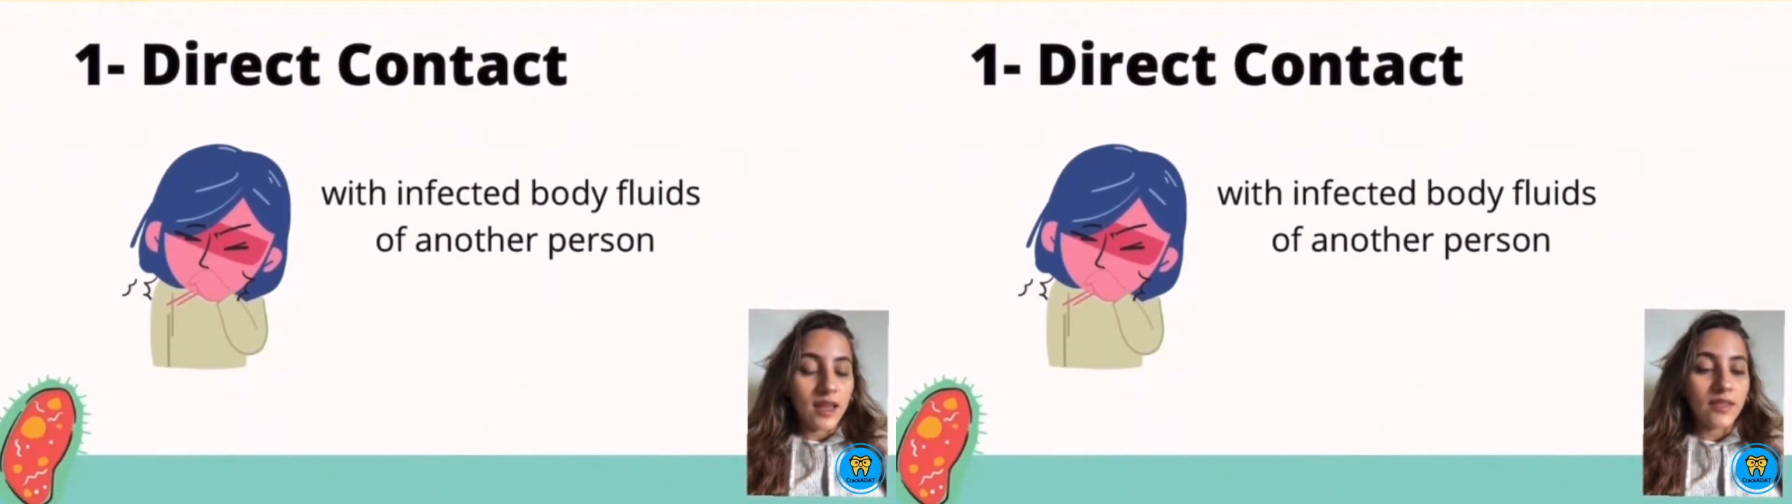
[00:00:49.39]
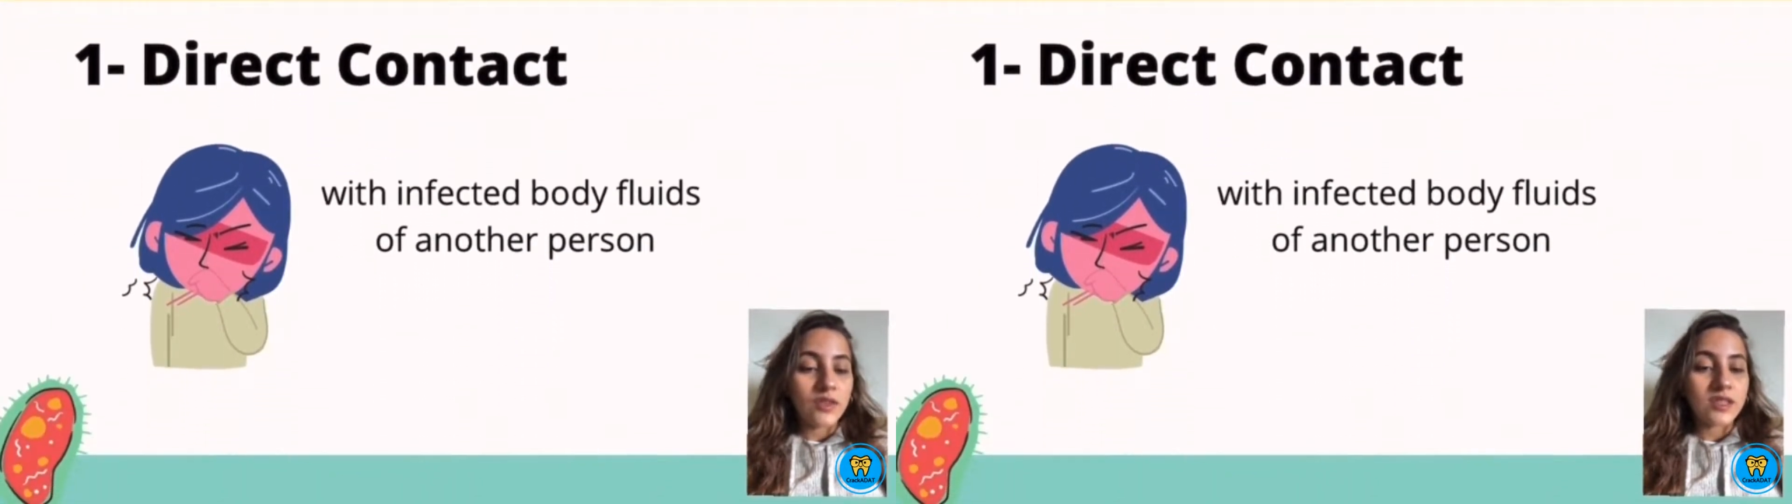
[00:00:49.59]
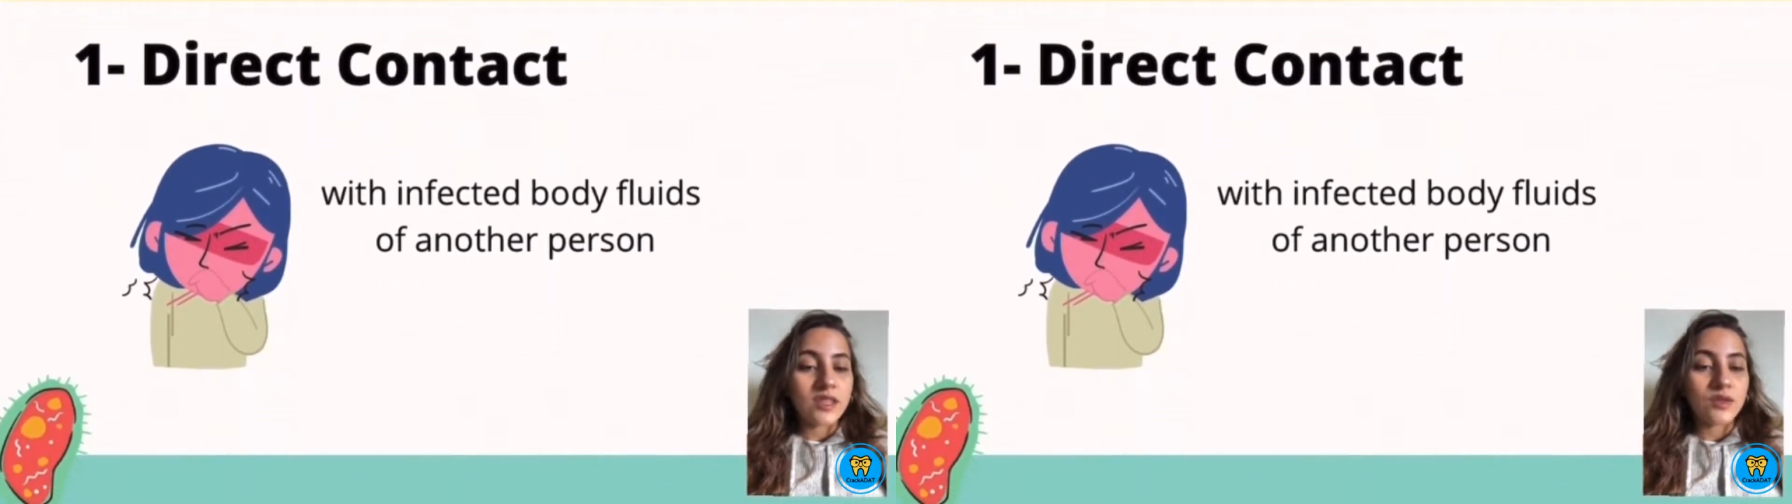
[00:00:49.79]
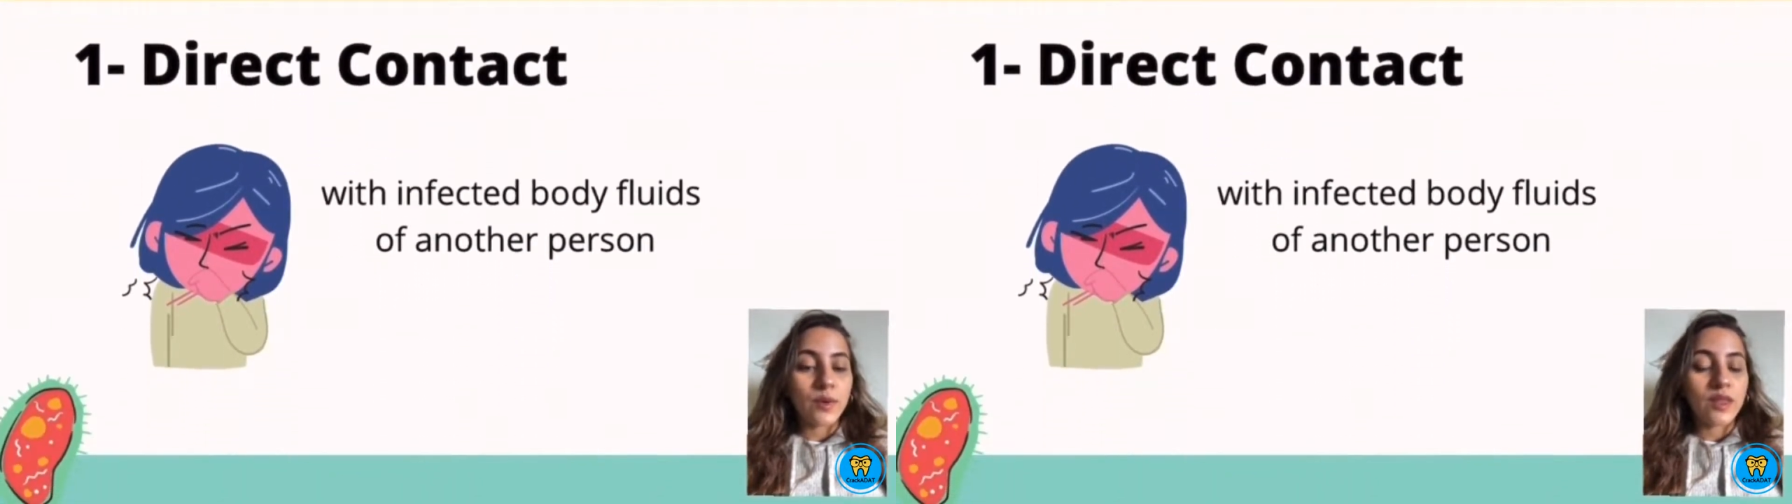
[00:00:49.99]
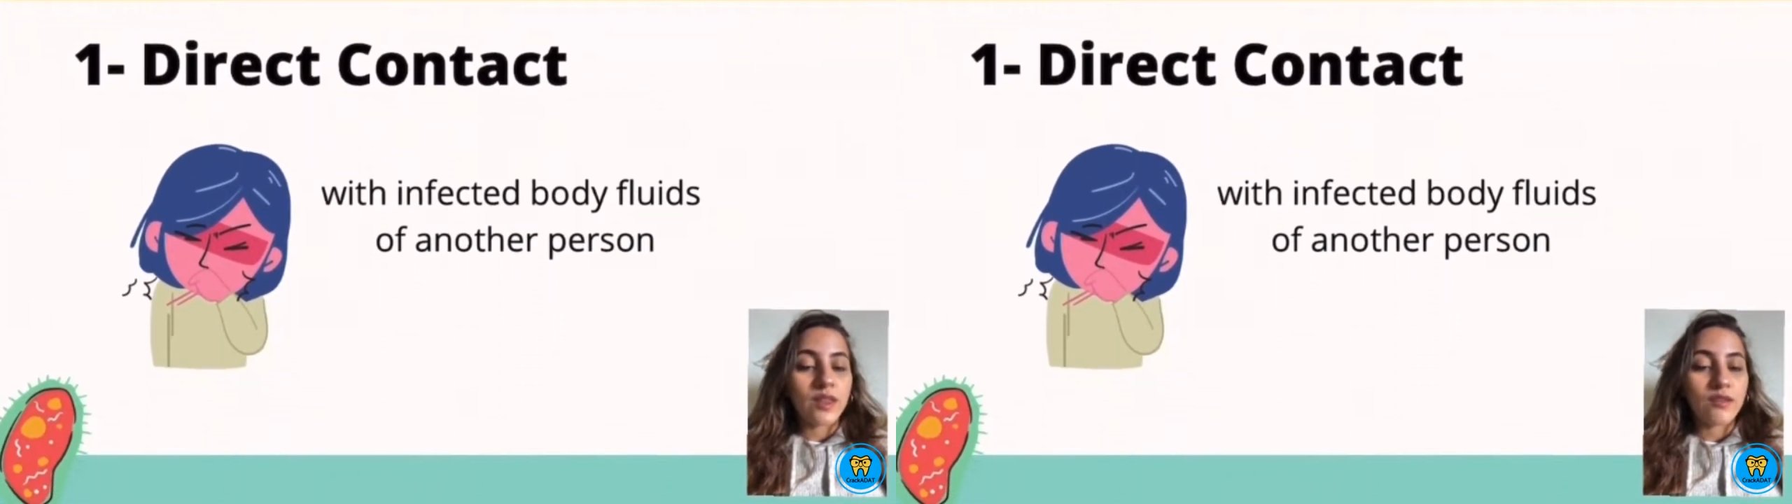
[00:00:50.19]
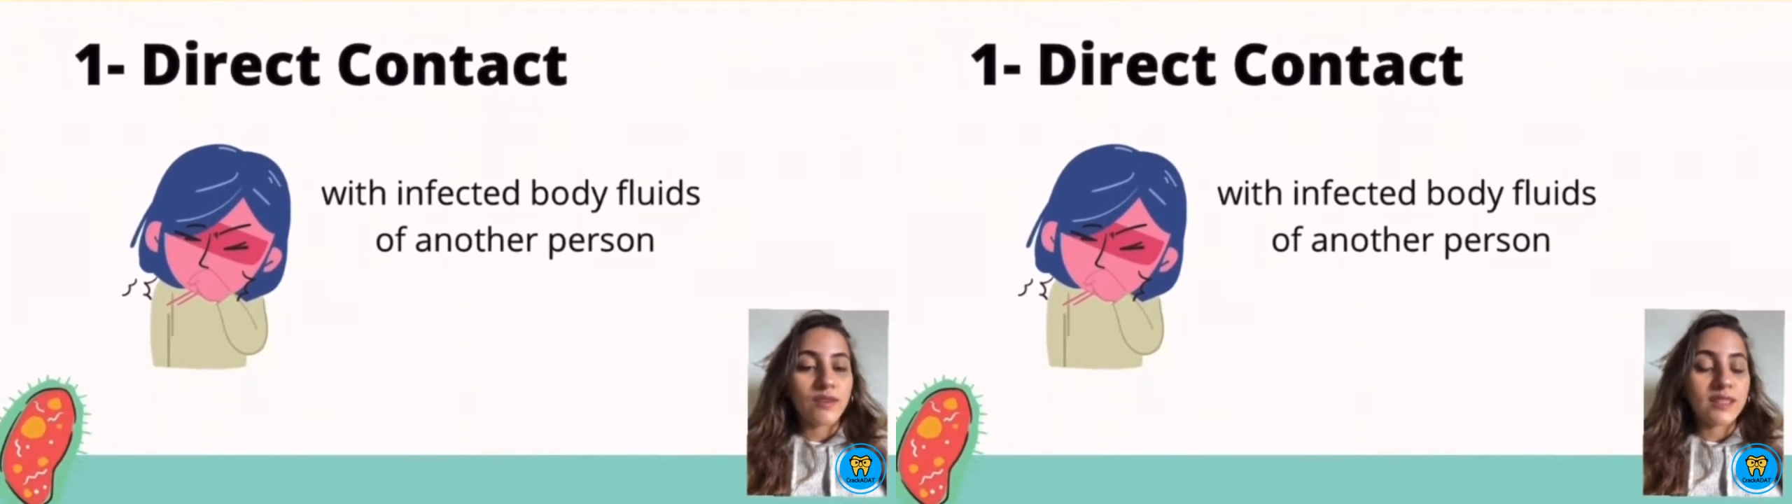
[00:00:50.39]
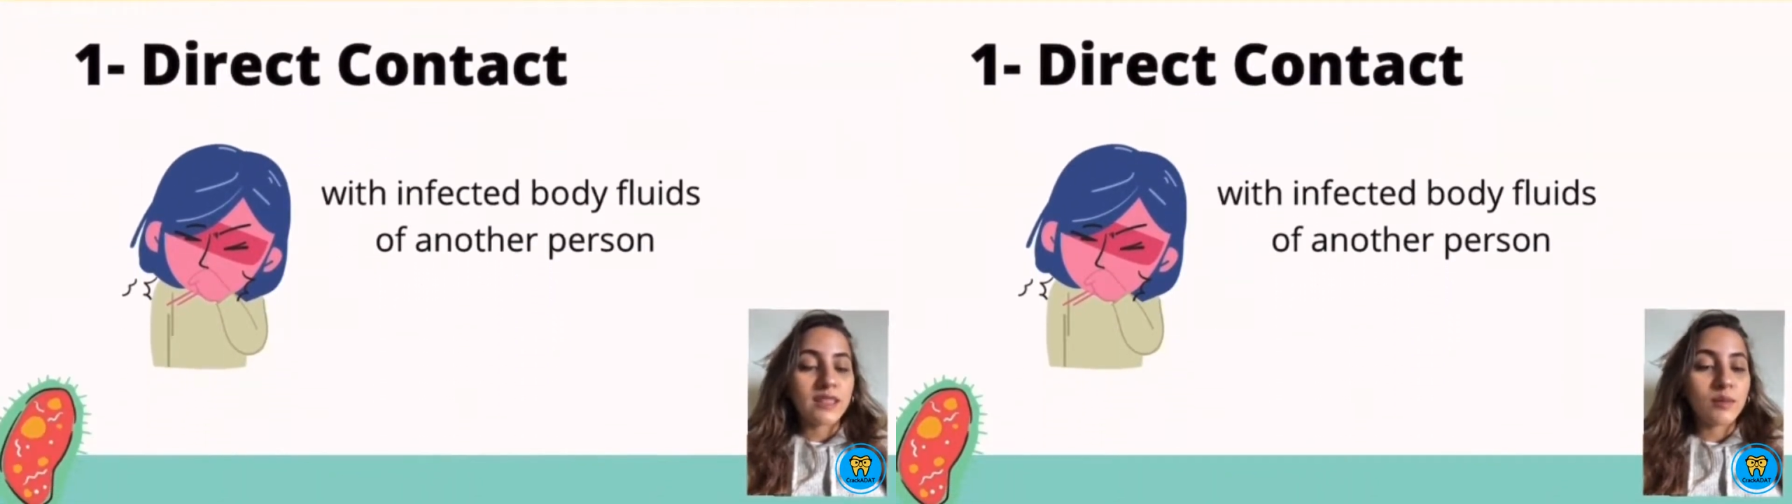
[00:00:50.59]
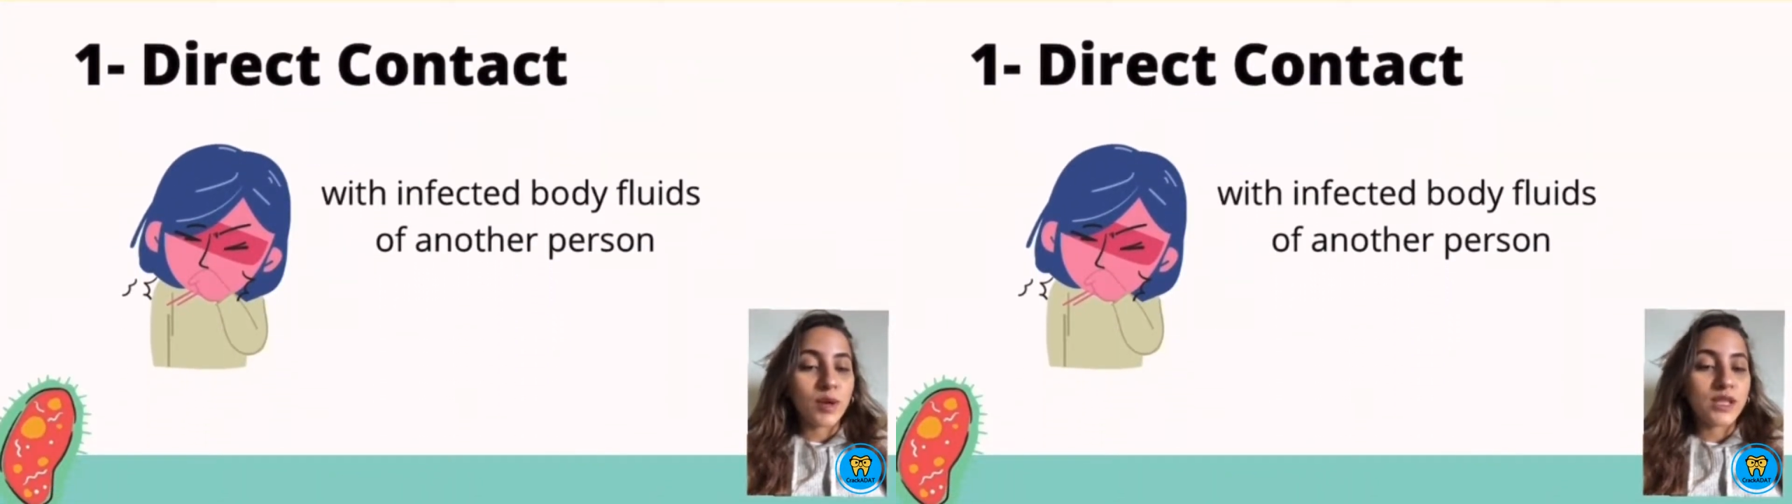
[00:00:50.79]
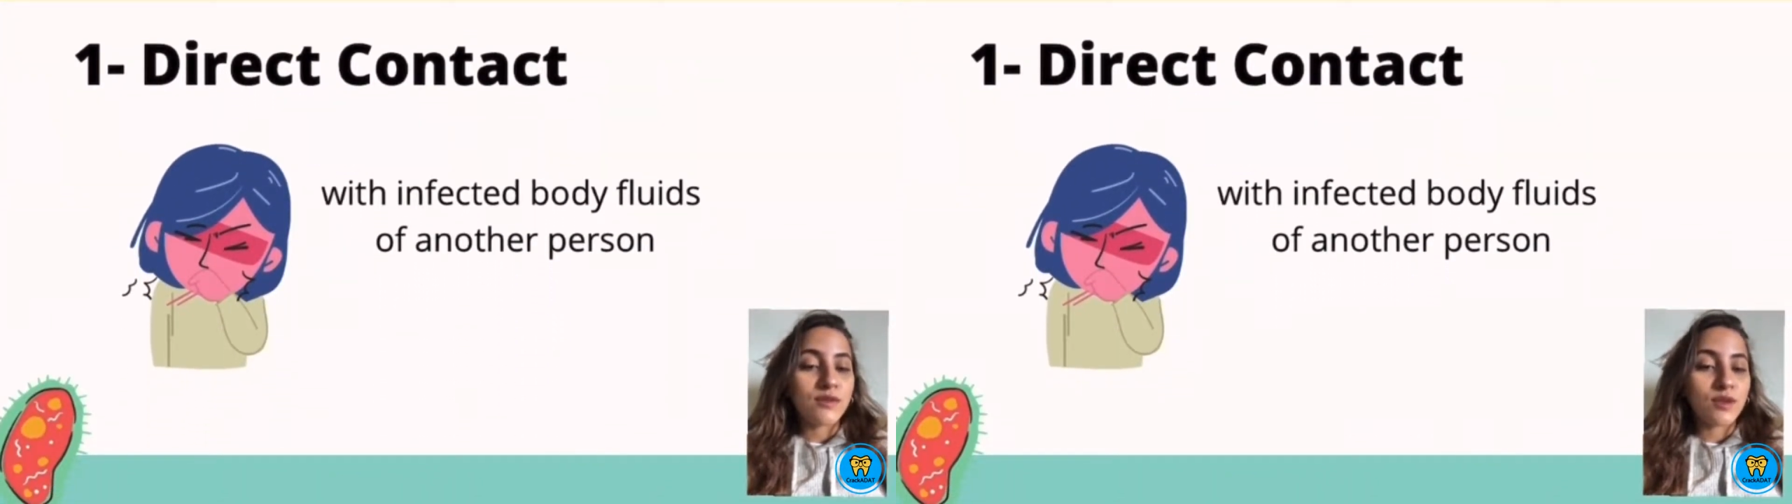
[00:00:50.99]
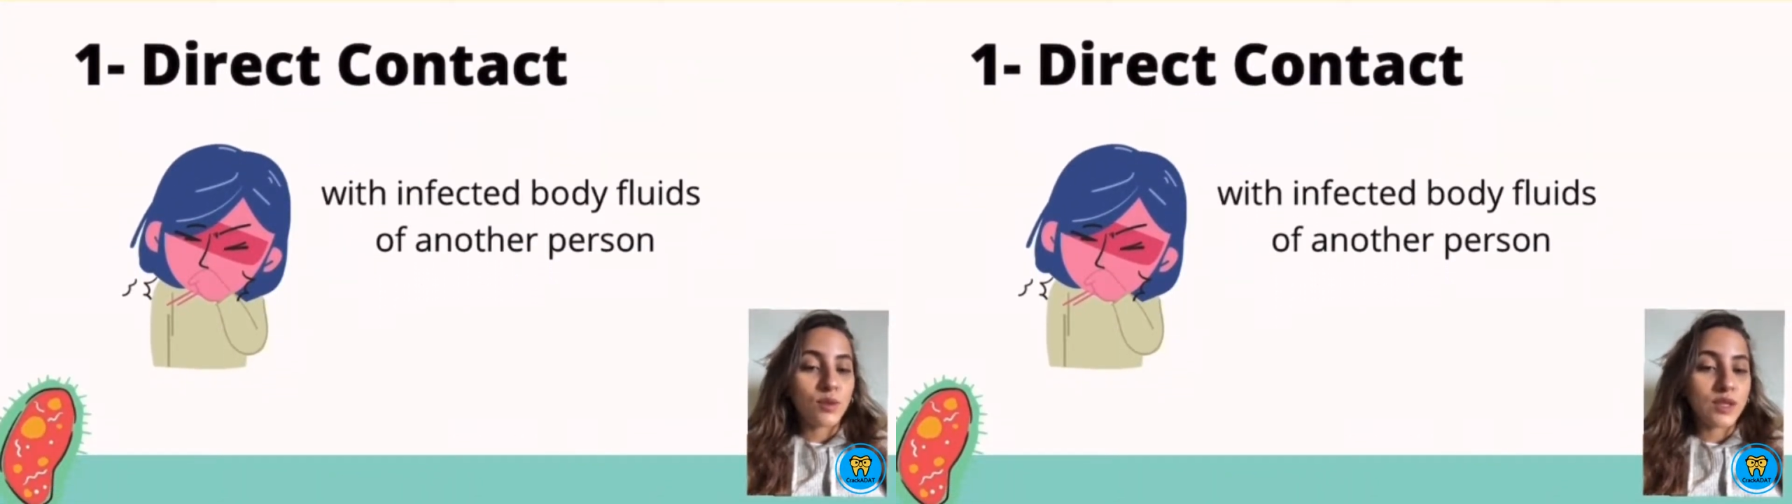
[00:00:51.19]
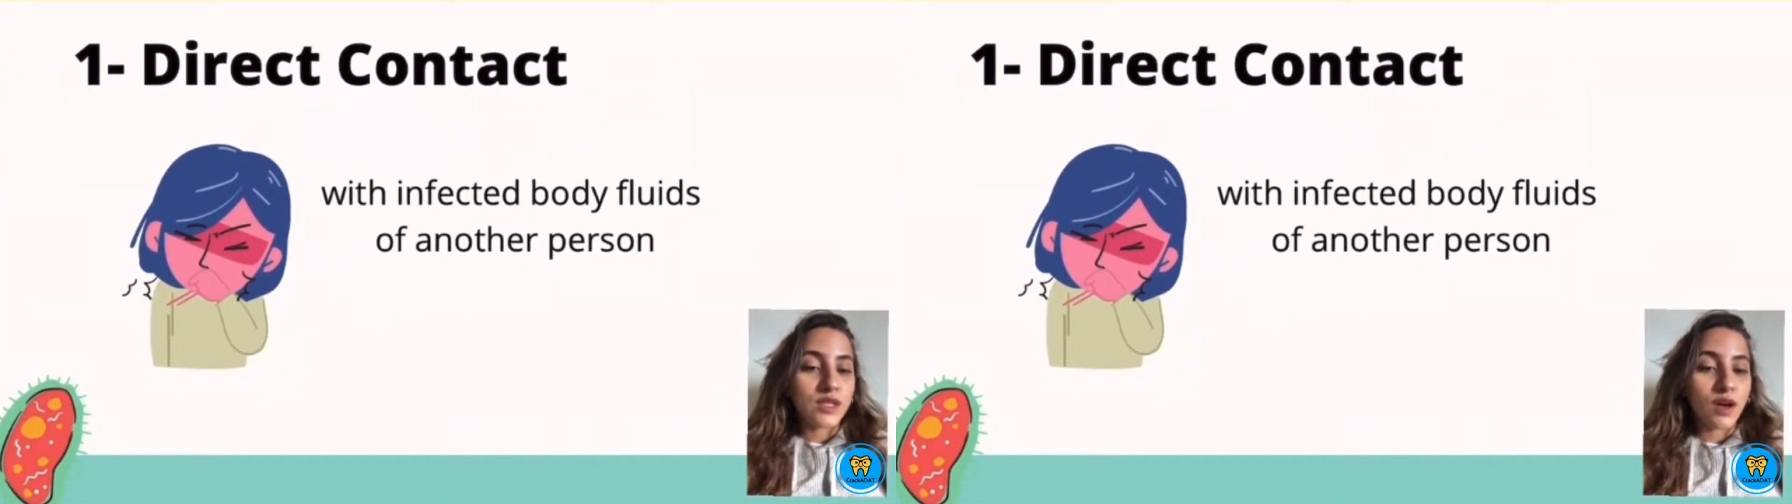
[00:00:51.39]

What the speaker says: and this is with infected body fluids